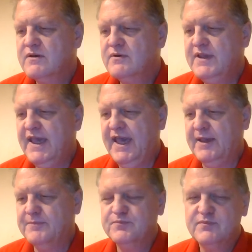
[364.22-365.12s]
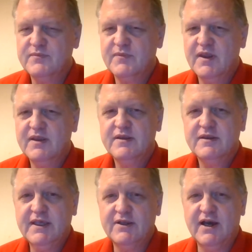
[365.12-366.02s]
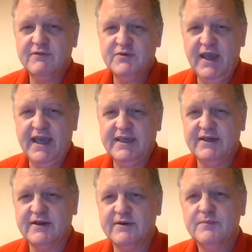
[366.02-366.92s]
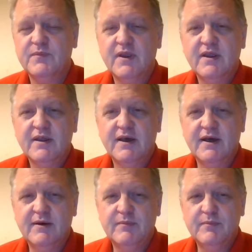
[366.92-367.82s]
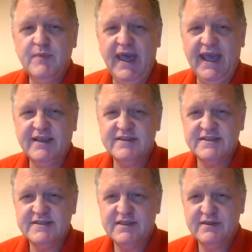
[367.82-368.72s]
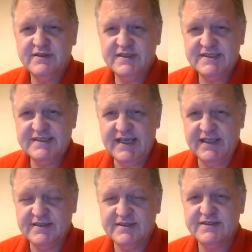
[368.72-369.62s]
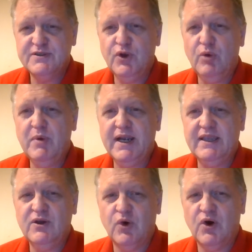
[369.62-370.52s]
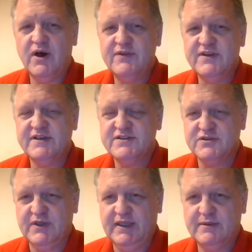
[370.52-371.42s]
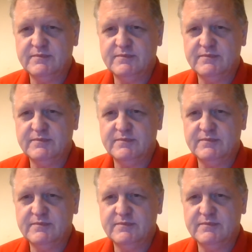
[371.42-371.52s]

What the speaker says: Okay, getting off track here. Back to this sentence. Nobody on the street.